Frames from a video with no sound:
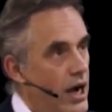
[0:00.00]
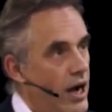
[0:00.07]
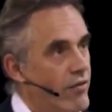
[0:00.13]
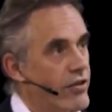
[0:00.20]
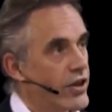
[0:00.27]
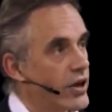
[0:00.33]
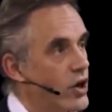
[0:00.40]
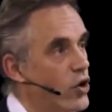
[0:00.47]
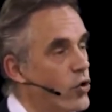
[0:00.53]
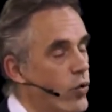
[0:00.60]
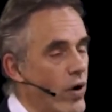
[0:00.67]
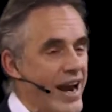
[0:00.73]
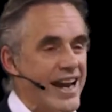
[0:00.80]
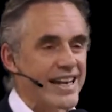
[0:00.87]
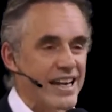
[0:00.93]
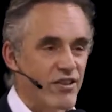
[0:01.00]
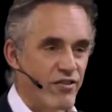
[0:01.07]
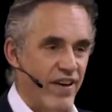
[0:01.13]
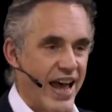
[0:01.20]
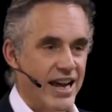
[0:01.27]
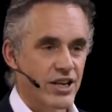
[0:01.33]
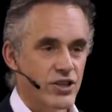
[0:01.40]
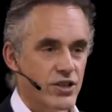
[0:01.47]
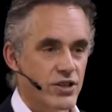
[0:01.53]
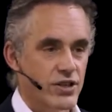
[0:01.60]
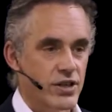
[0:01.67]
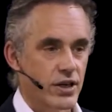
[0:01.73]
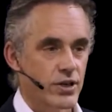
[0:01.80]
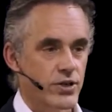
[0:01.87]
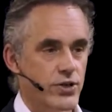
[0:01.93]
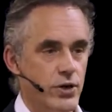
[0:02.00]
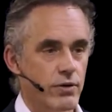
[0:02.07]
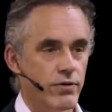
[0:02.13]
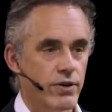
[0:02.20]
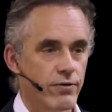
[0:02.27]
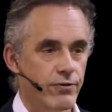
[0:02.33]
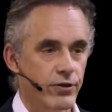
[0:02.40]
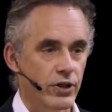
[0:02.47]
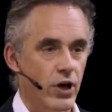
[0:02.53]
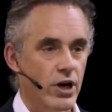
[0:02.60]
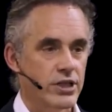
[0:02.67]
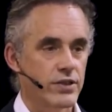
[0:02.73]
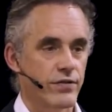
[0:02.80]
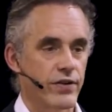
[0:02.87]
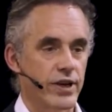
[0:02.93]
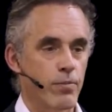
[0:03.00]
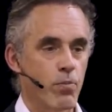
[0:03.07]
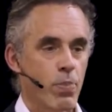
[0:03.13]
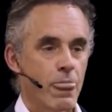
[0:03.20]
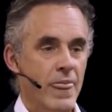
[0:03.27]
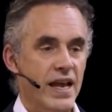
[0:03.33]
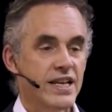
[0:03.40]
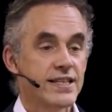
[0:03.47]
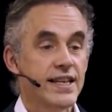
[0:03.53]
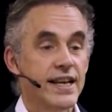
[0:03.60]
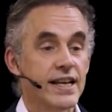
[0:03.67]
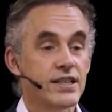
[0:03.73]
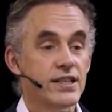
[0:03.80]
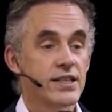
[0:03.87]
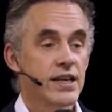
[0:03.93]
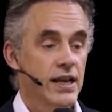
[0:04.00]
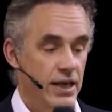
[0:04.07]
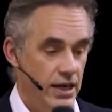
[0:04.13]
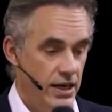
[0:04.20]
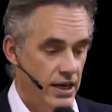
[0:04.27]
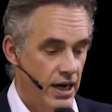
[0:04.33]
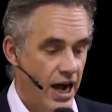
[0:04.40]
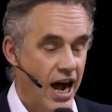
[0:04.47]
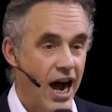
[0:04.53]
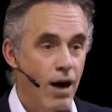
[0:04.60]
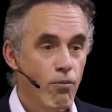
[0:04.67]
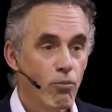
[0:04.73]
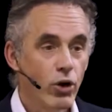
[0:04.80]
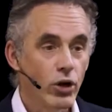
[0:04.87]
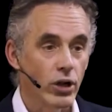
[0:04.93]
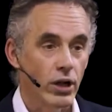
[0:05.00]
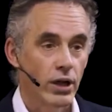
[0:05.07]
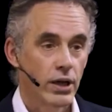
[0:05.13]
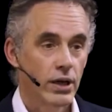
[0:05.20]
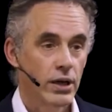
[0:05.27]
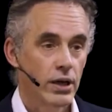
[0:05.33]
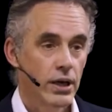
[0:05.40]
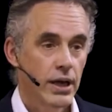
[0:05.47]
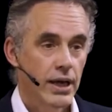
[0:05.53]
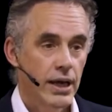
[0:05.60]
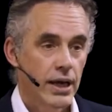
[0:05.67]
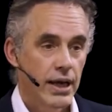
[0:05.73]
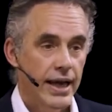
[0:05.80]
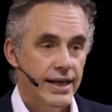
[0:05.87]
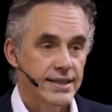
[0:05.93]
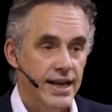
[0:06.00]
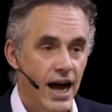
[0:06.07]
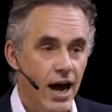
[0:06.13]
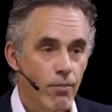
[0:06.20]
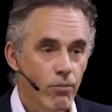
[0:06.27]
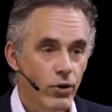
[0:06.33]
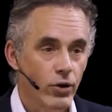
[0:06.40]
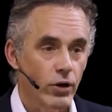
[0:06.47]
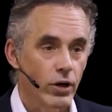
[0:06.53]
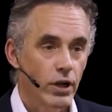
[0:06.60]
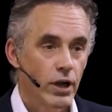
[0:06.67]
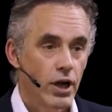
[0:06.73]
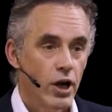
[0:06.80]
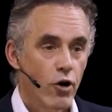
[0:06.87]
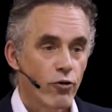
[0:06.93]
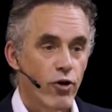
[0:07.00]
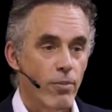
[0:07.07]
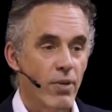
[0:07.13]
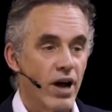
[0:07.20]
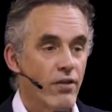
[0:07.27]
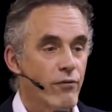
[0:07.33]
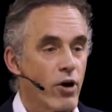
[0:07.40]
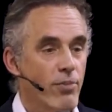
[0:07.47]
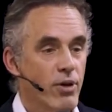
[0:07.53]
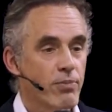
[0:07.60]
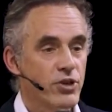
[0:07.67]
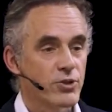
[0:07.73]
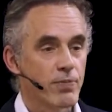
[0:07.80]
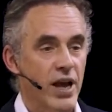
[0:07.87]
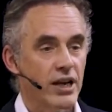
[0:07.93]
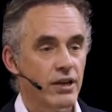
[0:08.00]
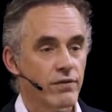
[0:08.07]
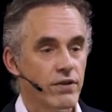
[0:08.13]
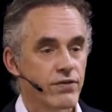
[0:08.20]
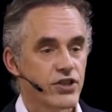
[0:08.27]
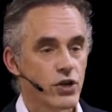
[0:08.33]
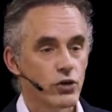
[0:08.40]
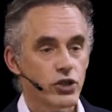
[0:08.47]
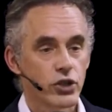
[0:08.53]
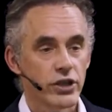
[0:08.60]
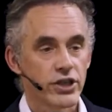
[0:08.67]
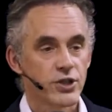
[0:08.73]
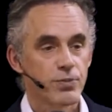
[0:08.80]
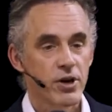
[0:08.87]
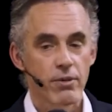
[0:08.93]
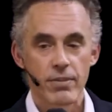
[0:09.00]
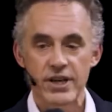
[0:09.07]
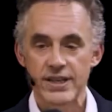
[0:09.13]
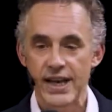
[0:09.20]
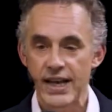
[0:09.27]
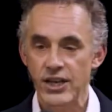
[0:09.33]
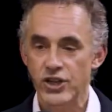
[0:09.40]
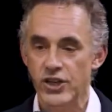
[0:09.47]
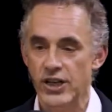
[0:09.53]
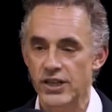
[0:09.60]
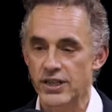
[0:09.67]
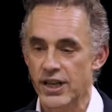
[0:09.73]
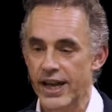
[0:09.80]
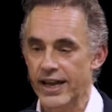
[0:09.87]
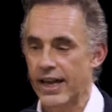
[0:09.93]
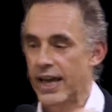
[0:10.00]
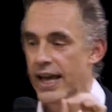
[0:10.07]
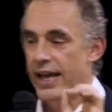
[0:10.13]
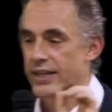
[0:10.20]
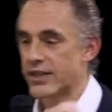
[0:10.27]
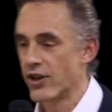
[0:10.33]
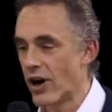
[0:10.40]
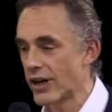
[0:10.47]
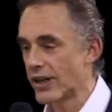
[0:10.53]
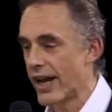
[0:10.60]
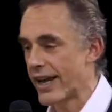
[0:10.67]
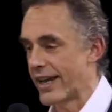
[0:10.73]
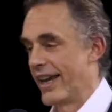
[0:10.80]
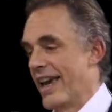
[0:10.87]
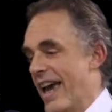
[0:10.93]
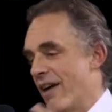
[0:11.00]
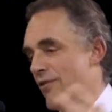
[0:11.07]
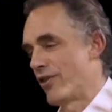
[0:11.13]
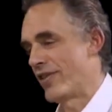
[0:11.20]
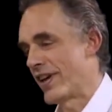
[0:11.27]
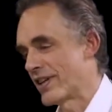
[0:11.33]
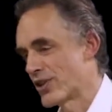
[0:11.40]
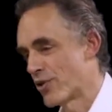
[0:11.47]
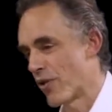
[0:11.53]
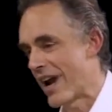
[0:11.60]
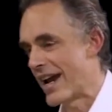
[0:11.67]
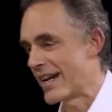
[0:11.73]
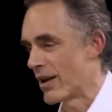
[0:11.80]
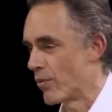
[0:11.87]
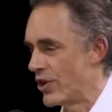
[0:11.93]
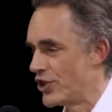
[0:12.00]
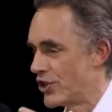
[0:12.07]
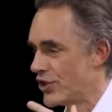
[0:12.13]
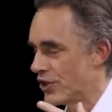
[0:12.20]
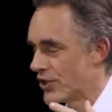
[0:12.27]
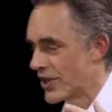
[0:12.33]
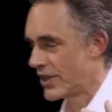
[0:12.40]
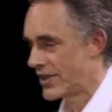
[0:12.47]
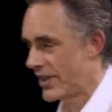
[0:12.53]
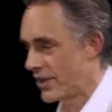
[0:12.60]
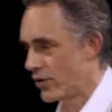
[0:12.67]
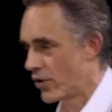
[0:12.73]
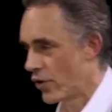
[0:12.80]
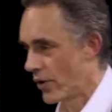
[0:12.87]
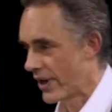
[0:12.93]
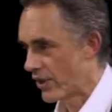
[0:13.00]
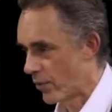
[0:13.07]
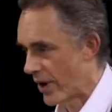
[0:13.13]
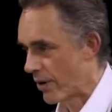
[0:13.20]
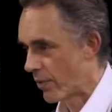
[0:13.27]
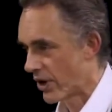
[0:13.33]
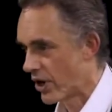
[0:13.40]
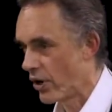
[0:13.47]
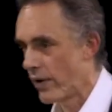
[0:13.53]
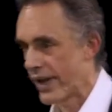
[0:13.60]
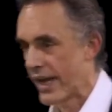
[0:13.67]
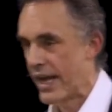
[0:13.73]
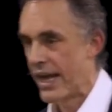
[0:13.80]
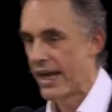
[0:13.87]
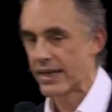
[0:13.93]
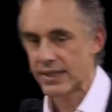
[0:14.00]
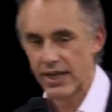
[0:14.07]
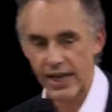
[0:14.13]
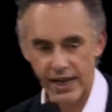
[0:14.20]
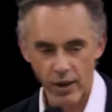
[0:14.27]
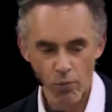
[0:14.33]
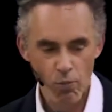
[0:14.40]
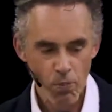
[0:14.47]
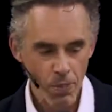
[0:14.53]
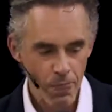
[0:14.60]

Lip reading: of the great advantages to conservative philosophy is that it's humble. It's humble from the perspective of social experimentation. It's like, it's not like everything's great and we should just continue going the way we're going. It's like,